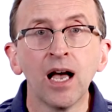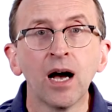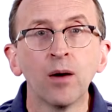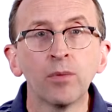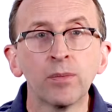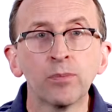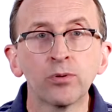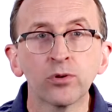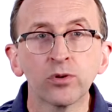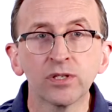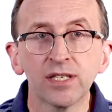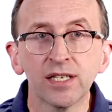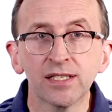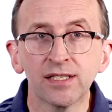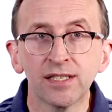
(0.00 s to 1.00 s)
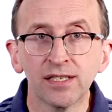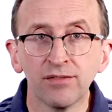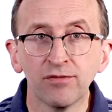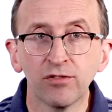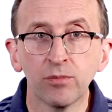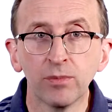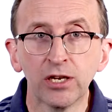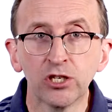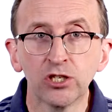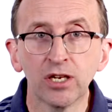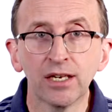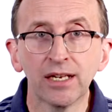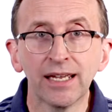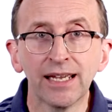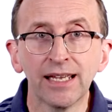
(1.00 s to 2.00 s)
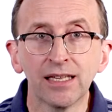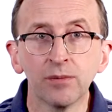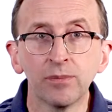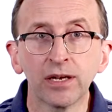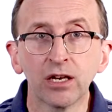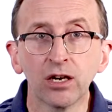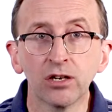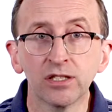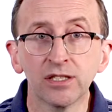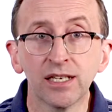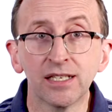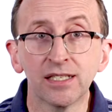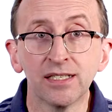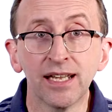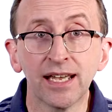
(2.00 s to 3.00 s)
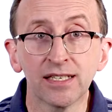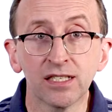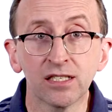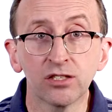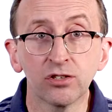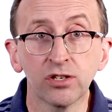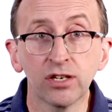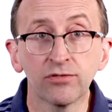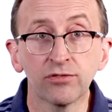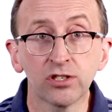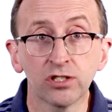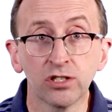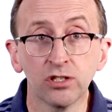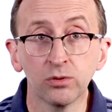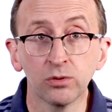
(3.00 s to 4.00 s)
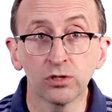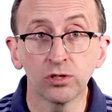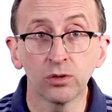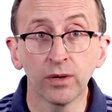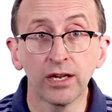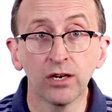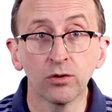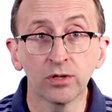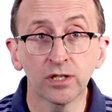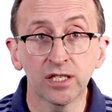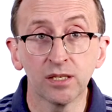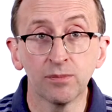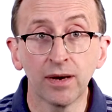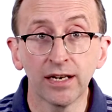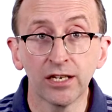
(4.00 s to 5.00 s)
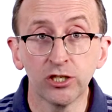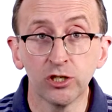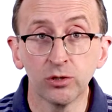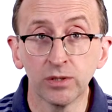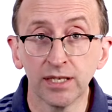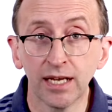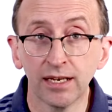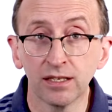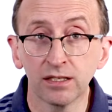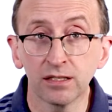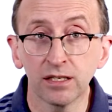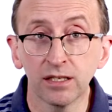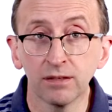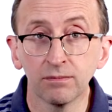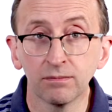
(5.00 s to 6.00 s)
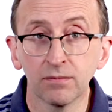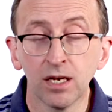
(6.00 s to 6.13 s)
And we process this information either because it's necessary for us to do so in order to manage your tenancy,